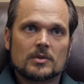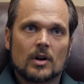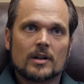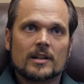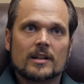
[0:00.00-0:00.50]

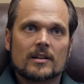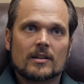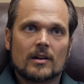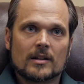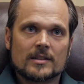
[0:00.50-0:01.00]
targeted
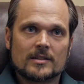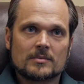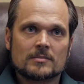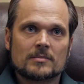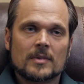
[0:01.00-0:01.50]

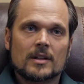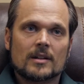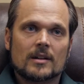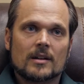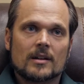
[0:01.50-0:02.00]
autism
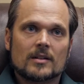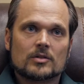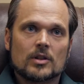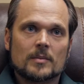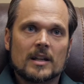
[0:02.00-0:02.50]

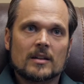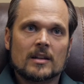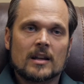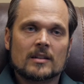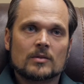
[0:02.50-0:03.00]

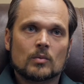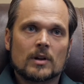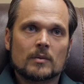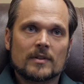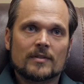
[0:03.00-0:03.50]
treatment. And
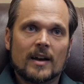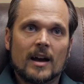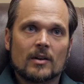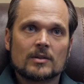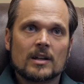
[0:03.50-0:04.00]
what we
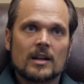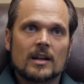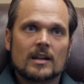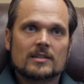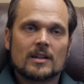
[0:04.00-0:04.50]
found
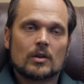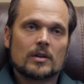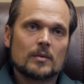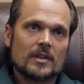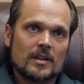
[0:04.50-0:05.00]
is not
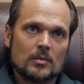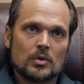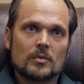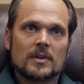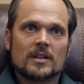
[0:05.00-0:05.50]
only with the
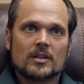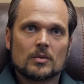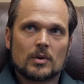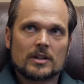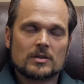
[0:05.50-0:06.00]
improvement in the
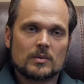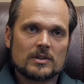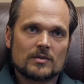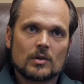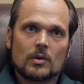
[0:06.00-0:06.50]
depression,
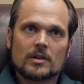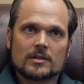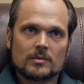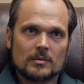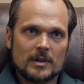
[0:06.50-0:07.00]
which of
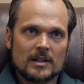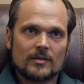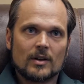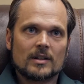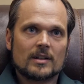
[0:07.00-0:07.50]
course would make
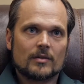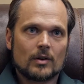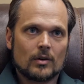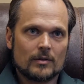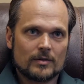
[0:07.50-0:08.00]
it very
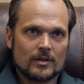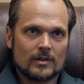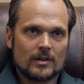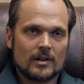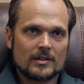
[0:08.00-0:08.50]
difficult
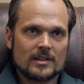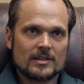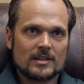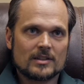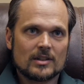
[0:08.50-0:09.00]
for an
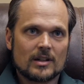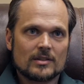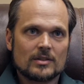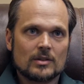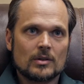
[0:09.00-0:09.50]
autistic
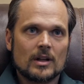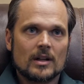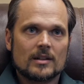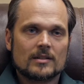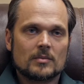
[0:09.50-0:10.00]
child
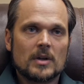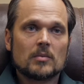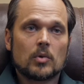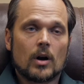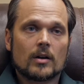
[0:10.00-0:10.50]
to
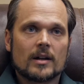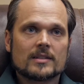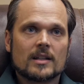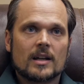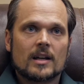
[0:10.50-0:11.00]
make
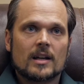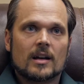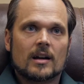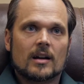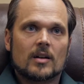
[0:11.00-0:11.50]
progress,
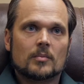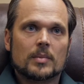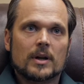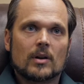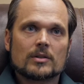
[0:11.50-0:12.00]

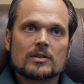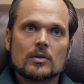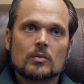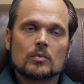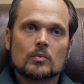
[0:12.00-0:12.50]
but
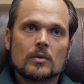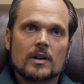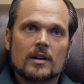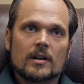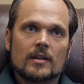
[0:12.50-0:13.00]
also
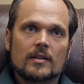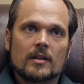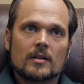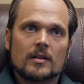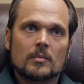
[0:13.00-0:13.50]

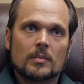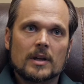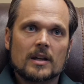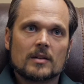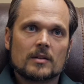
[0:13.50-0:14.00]
the
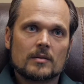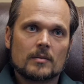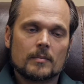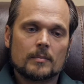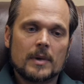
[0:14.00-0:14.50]
big
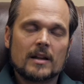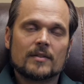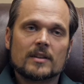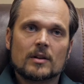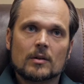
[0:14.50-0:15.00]

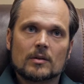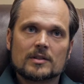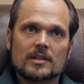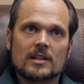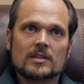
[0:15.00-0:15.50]
benefit that we were
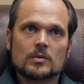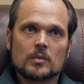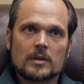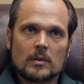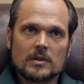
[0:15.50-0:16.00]
seeing is
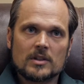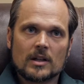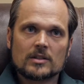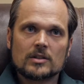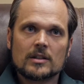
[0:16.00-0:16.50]
that
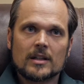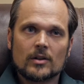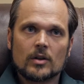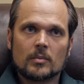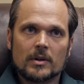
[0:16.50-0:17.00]
reduction in
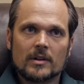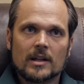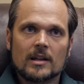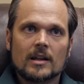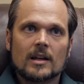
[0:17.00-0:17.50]

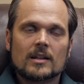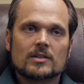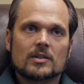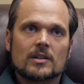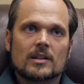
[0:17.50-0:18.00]
irritability,
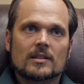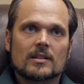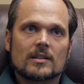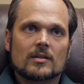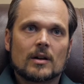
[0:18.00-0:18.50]
so
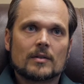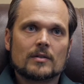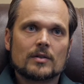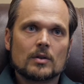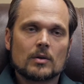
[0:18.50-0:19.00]
that
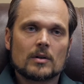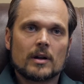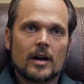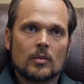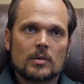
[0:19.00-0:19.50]
having
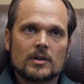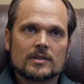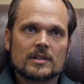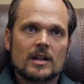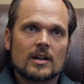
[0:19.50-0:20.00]
fewer
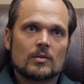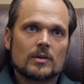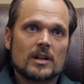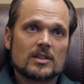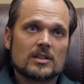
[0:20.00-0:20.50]
outbursts,
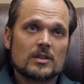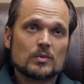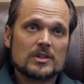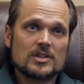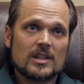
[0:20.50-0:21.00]
reduction
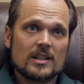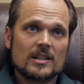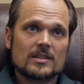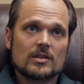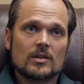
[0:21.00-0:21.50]
in
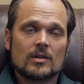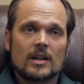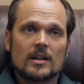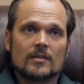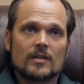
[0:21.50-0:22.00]
rigidity, so
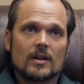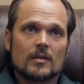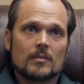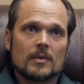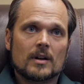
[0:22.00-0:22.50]

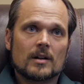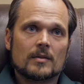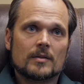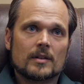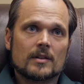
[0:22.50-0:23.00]

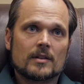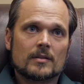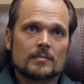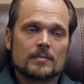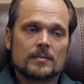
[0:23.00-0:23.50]

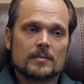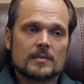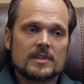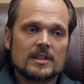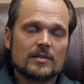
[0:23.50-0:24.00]
the
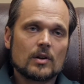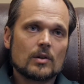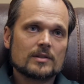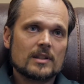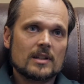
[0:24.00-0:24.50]

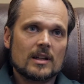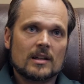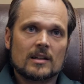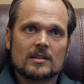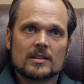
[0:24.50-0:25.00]
difficulty
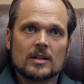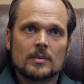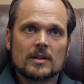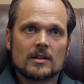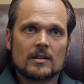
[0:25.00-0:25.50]
in
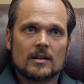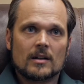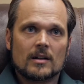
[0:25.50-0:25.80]
keeping a